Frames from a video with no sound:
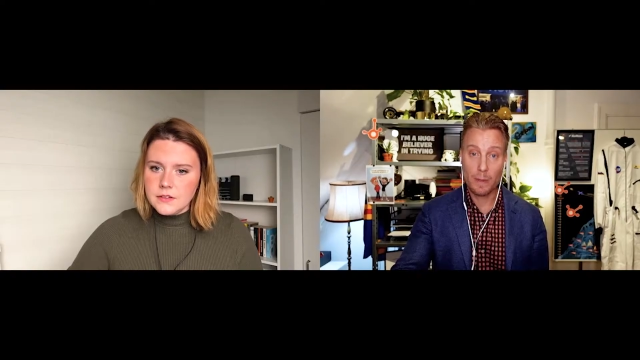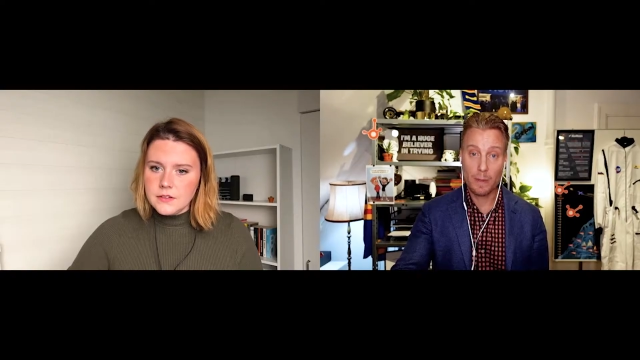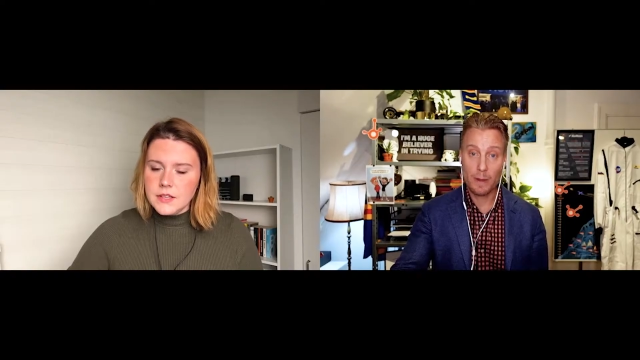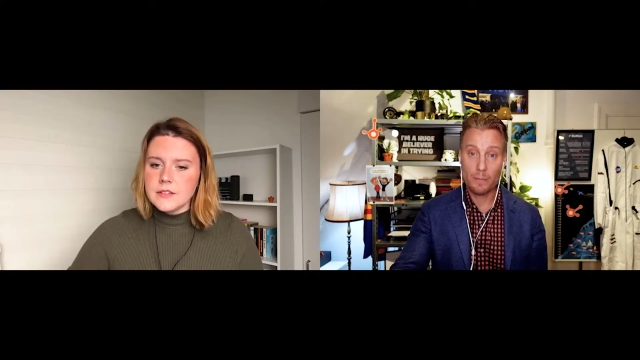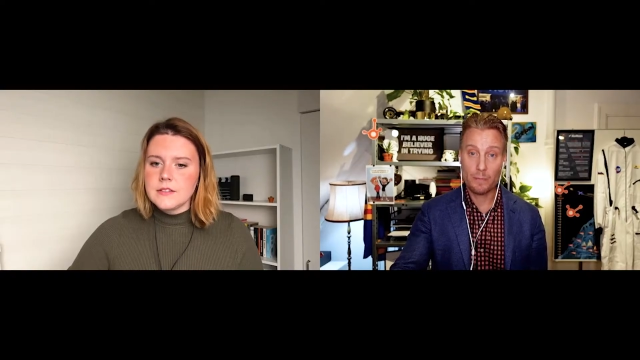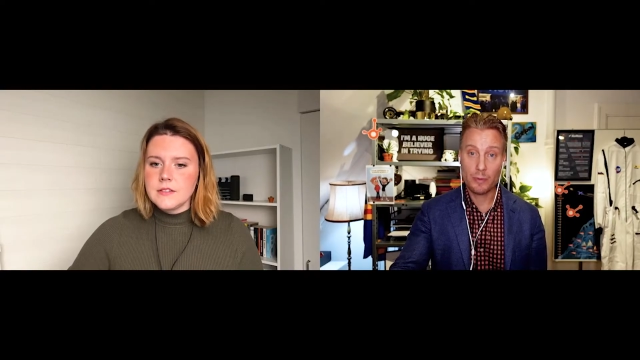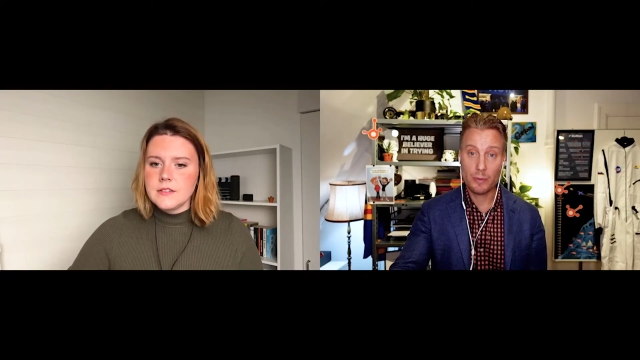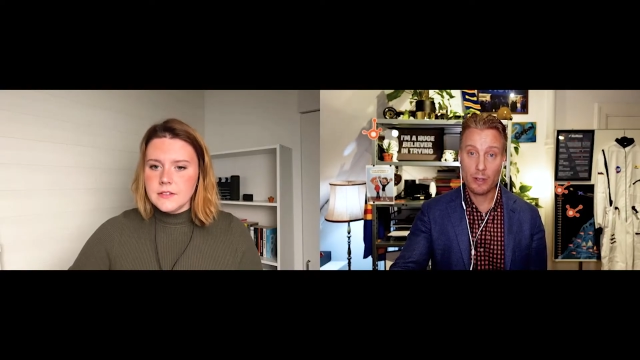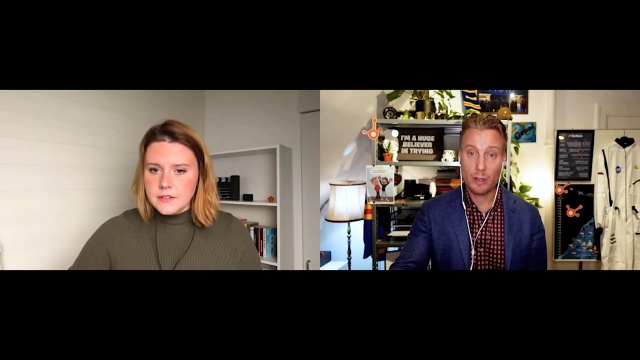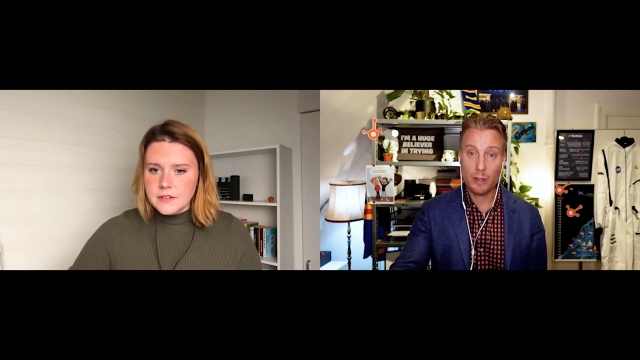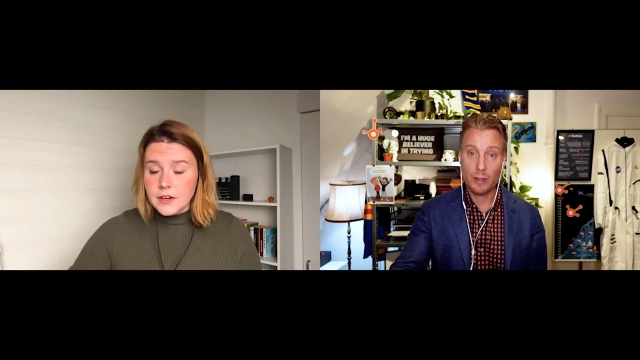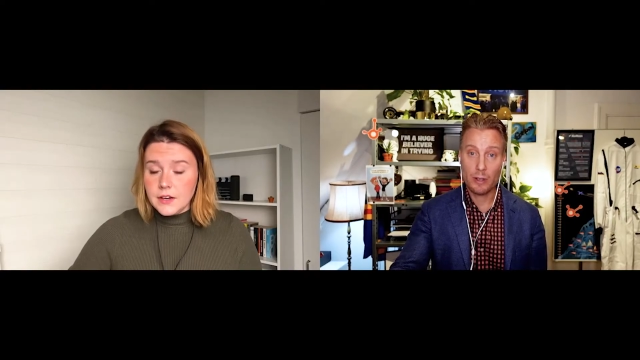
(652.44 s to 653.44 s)
Speaker 1: Yes.
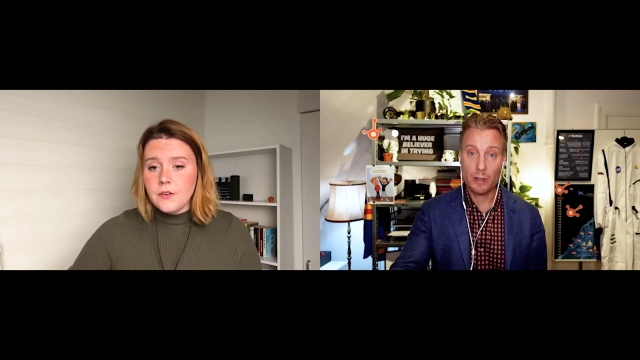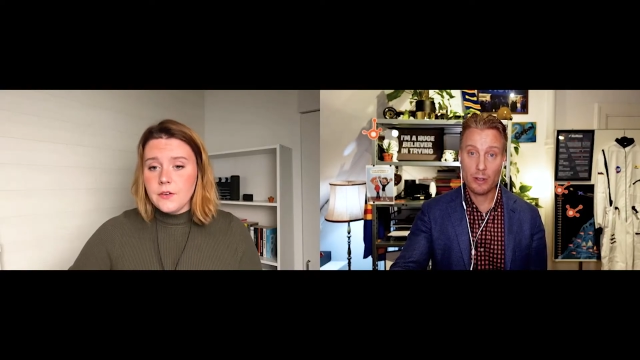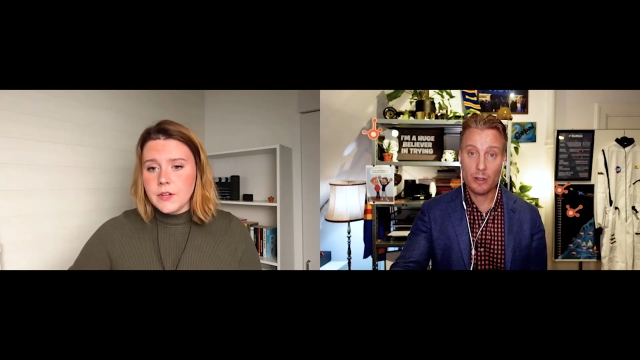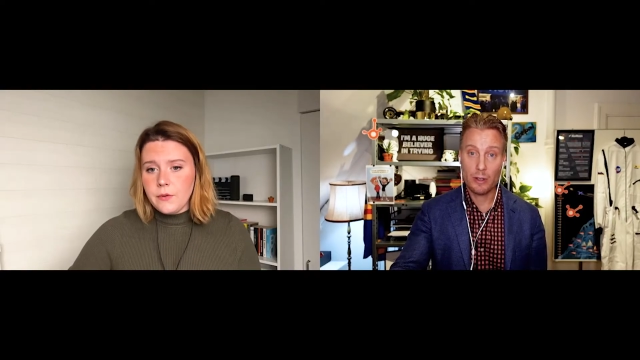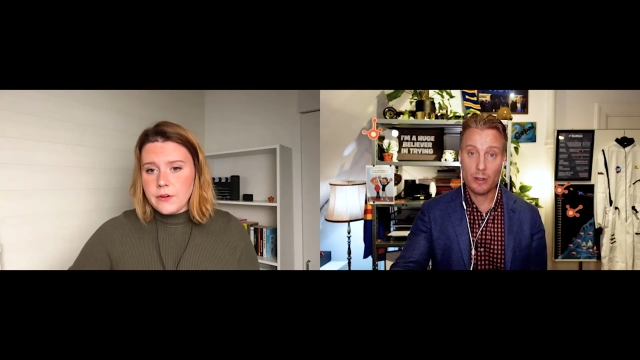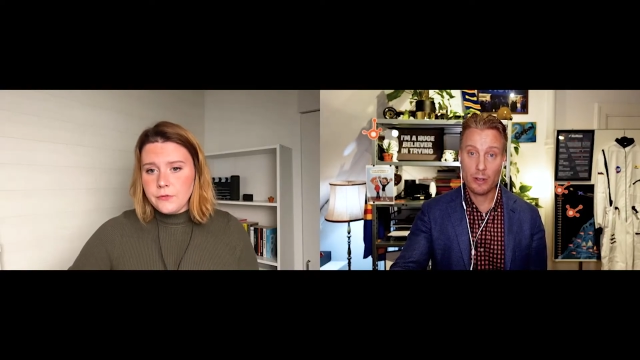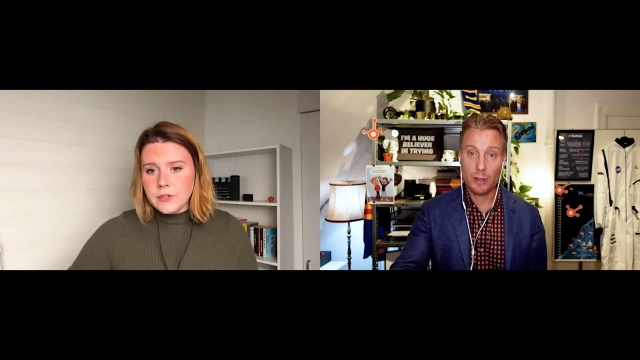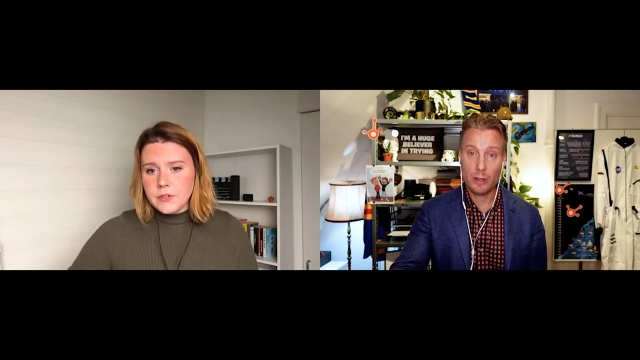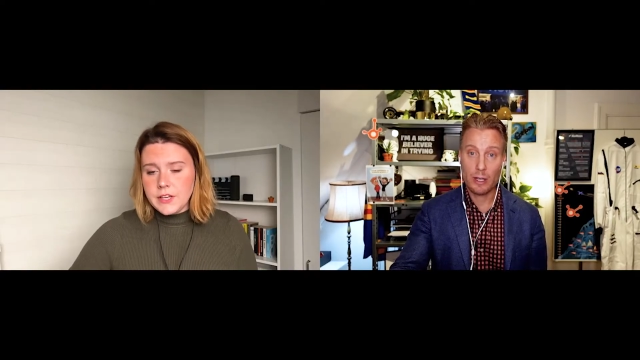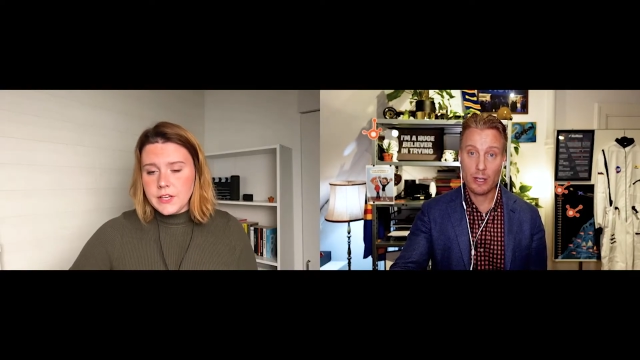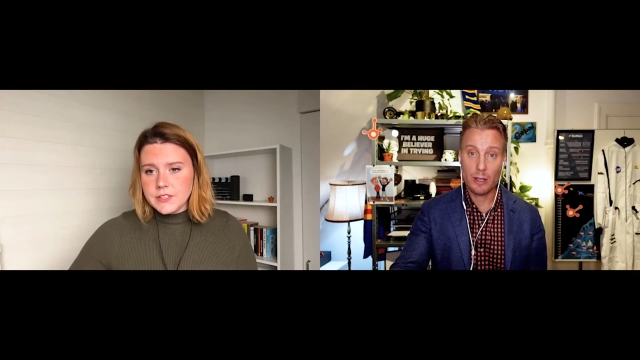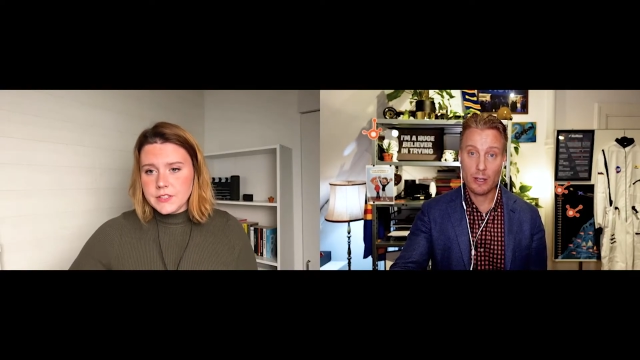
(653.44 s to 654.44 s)
Yeah. Now, now I fully
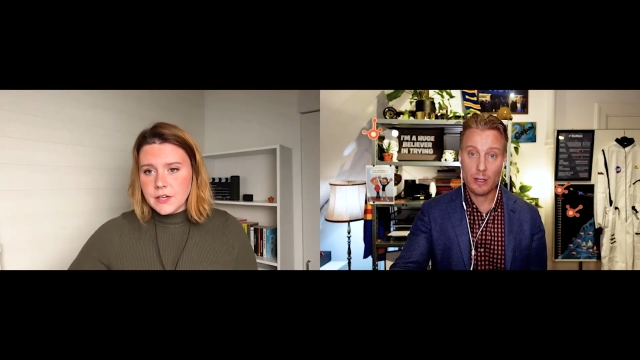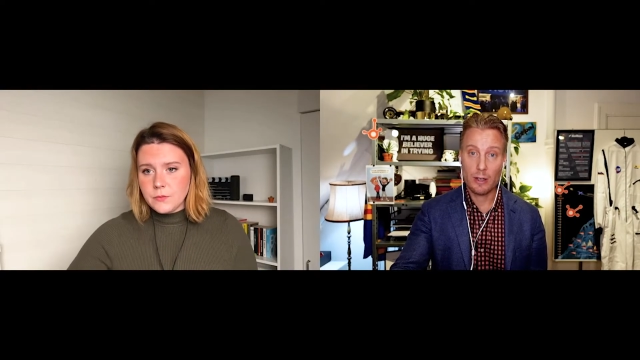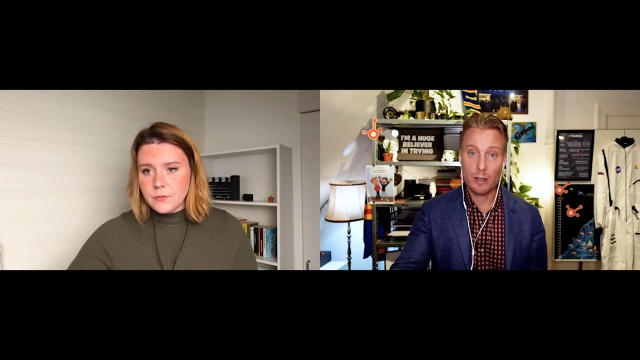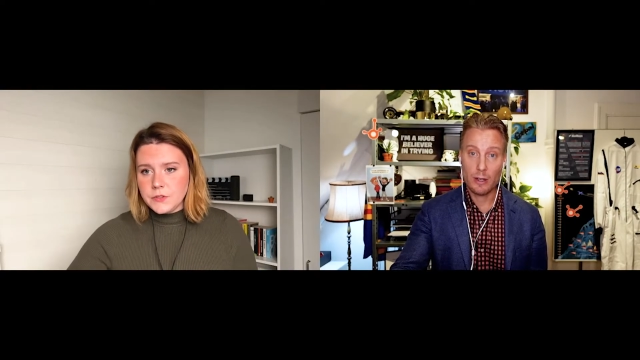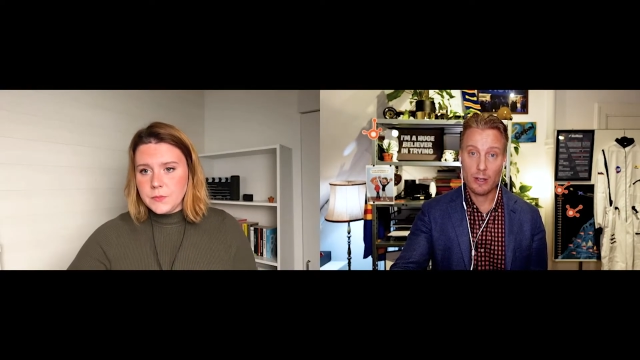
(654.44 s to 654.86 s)
understand what you